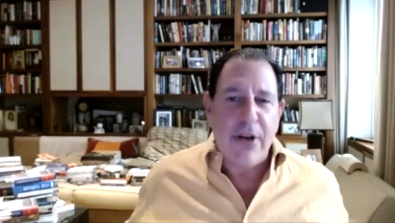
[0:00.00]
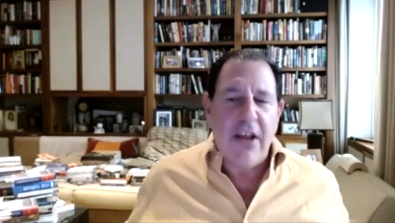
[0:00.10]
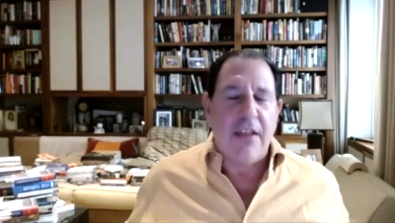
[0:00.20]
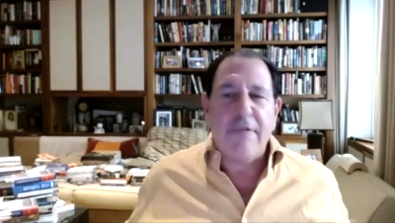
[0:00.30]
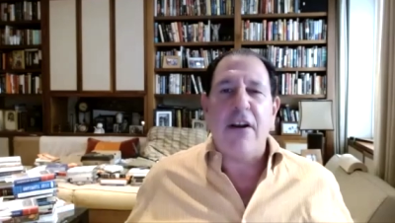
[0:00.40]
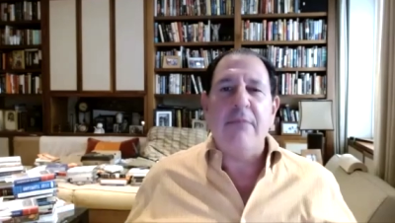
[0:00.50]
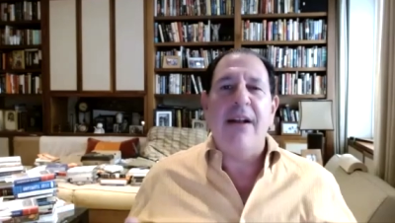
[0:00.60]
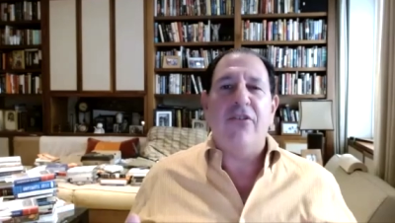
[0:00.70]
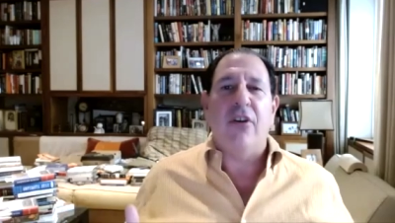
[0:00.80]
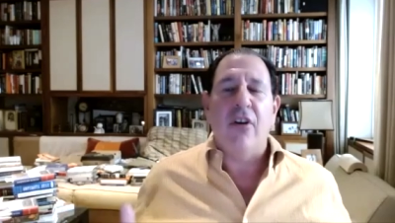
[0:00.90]
are the
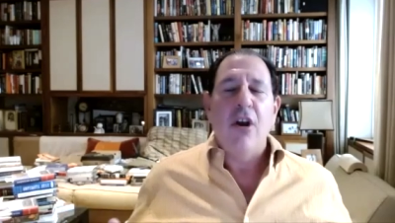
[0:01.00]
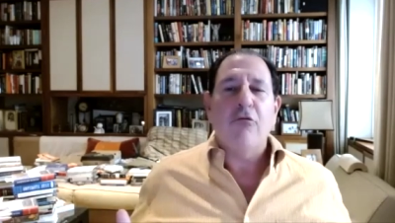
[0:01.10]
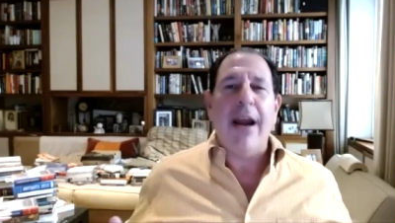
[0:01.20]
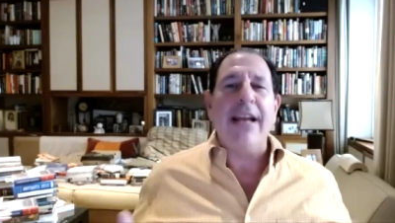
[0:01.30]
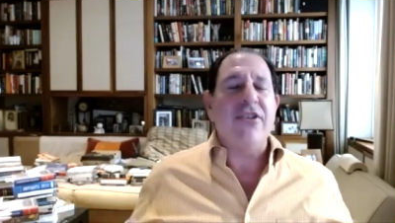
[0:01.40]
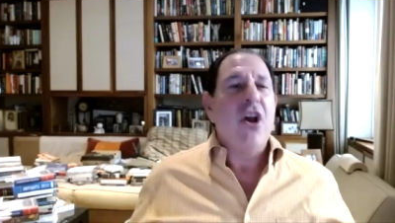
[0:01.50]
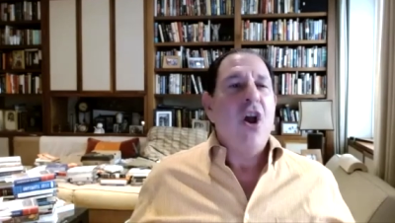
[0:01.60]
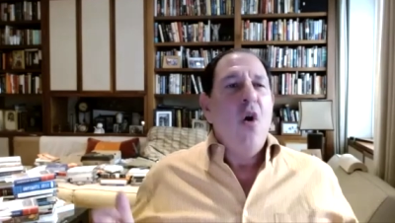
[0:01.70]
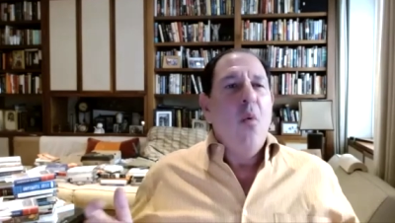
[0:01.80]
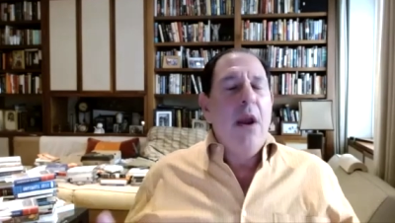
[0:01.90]
fundamental rights.
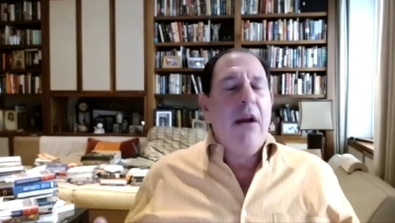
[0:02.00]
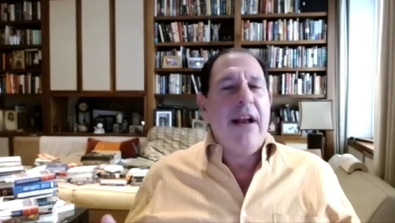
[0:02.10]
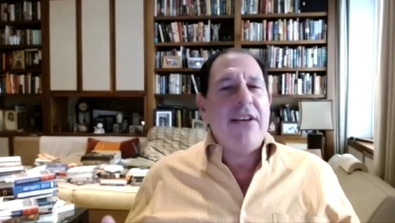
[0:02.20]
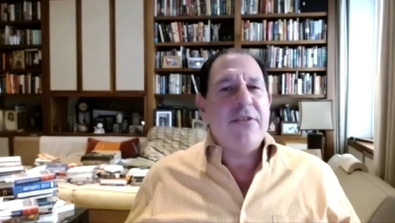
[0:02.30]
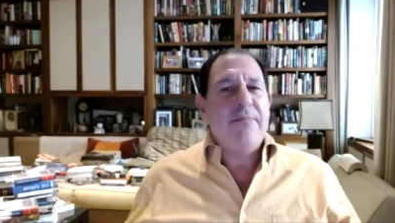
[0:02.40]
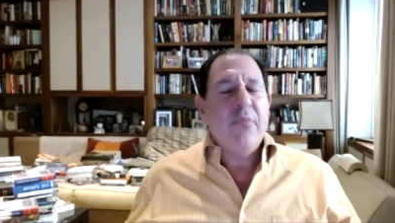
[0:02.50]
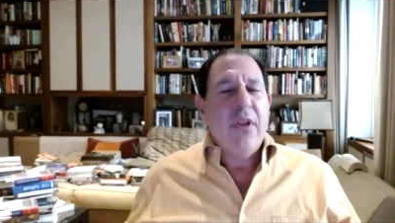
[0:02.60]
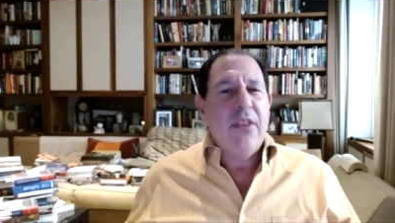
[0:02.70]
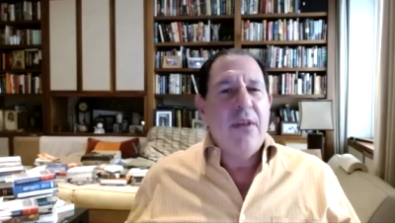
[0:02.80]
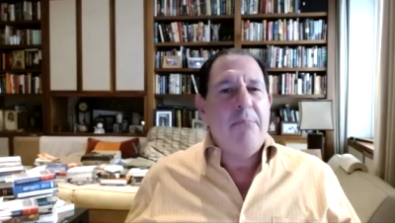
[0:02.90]
Whereas
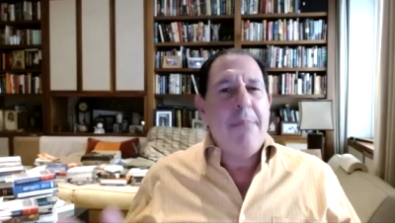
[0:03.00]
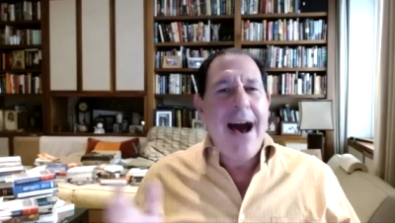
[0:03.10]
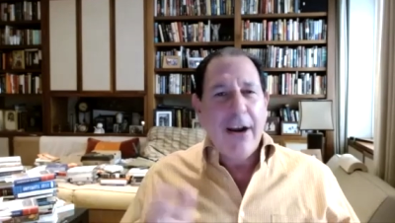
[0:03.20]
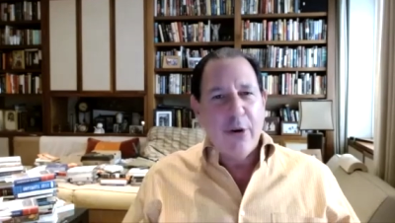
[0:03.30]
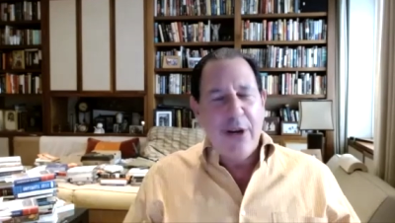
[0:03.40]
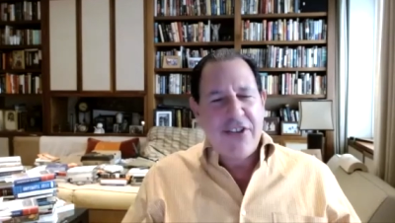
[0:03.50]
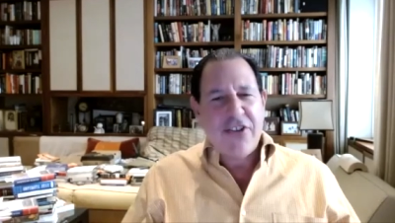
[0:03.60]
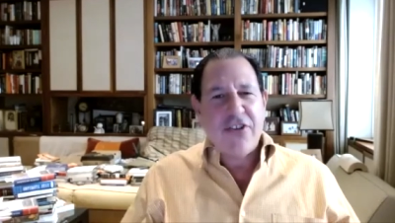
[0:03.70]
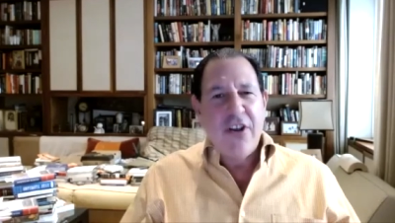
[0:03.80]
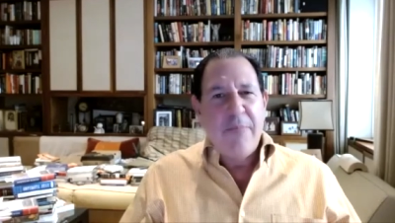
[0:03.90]
the
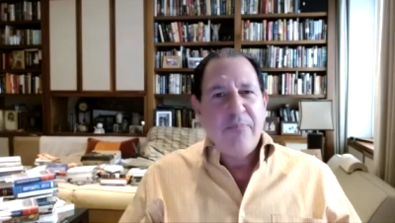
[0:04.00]
moderates